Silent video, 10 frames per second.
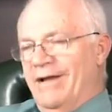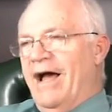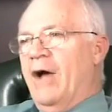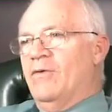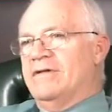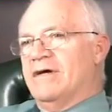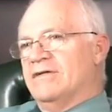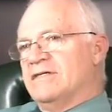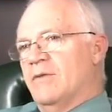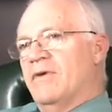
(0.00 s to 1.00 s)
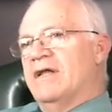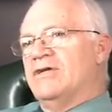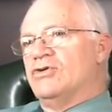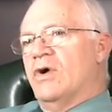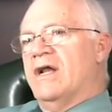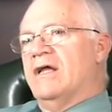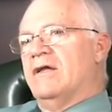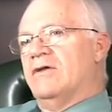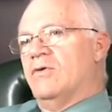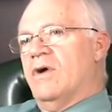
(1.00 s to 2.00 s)
I would tell somebody
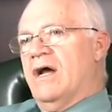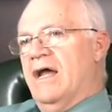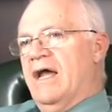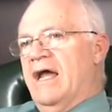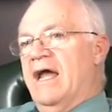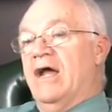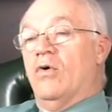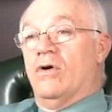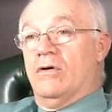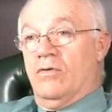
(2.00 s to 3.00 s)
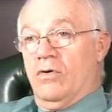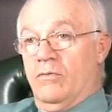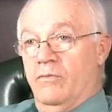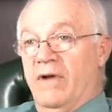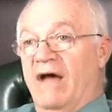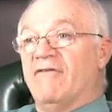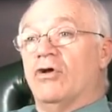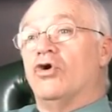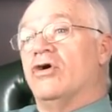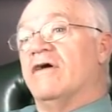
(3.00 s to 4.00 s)
joining UIAA or
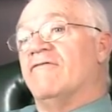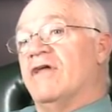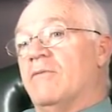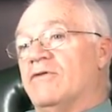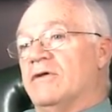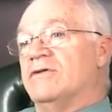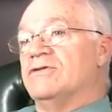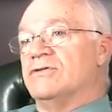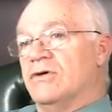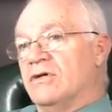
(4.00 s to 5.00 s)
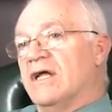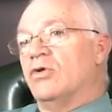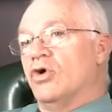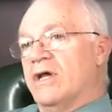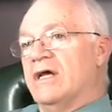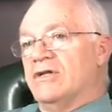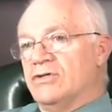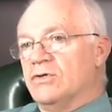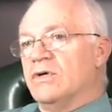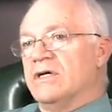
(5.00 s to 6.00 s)
having heard of them to certainly look
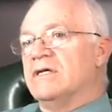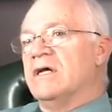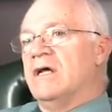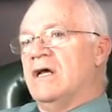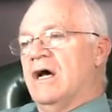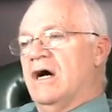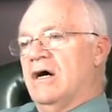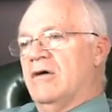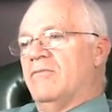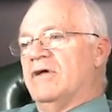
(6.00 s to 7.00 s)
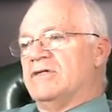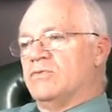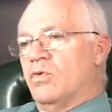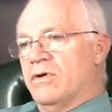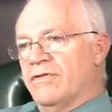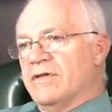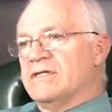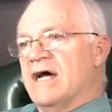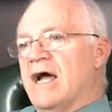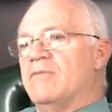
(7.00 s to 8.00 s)
into it. It's worth the
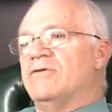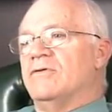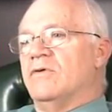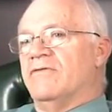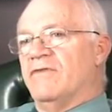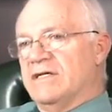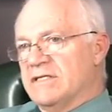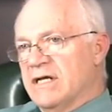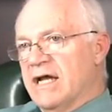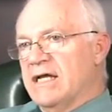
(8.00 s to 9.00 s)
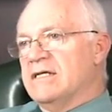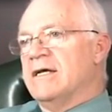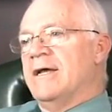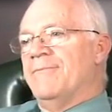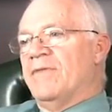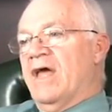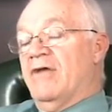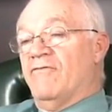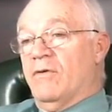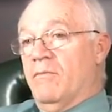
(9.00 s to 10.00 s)
time to investigate,
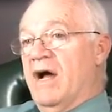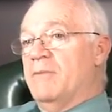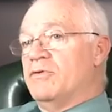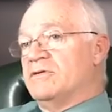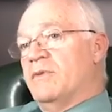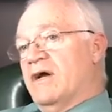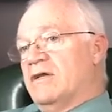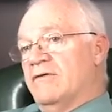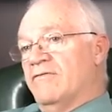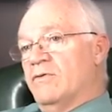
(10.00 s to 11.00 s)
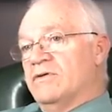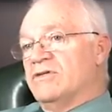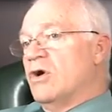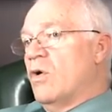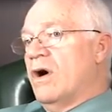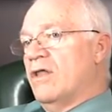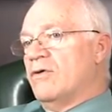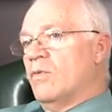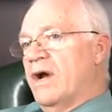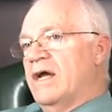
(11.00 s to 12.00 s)
and from my perspective, there was no
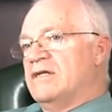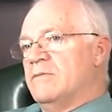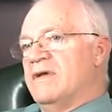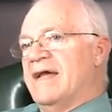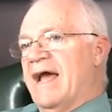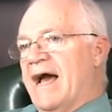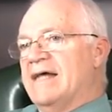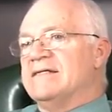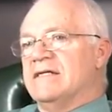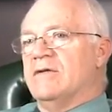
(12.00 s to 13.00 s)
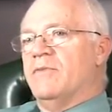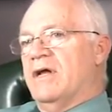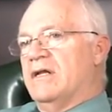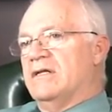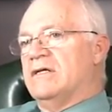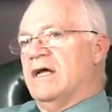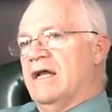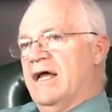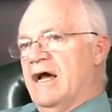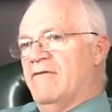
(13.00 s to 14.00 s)
other way to be as independent
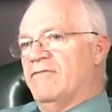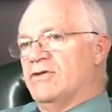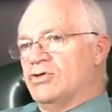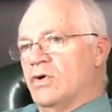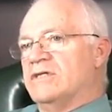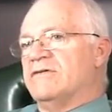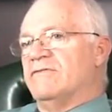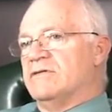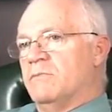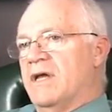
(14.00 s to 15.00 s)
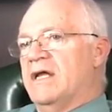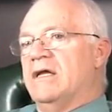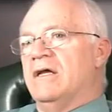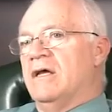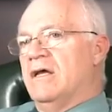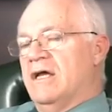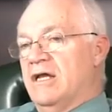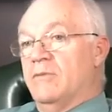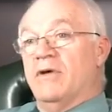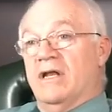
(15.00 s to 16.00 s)
and have the choice of as many
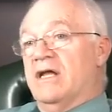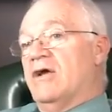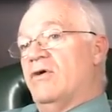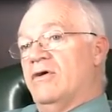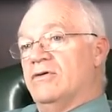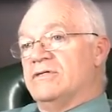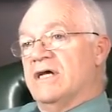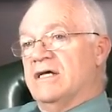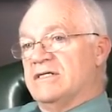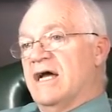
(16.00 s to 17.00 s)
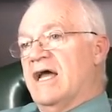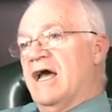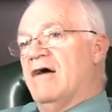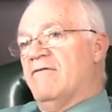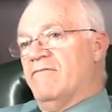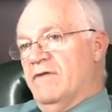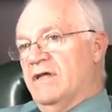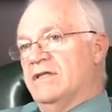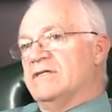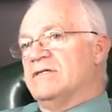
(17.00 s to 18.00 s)
independent carriers as I have
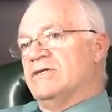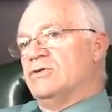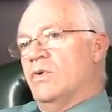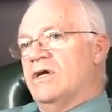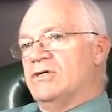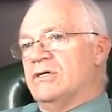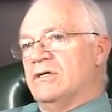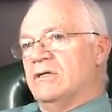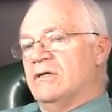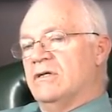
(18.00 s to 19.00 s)
in this situation.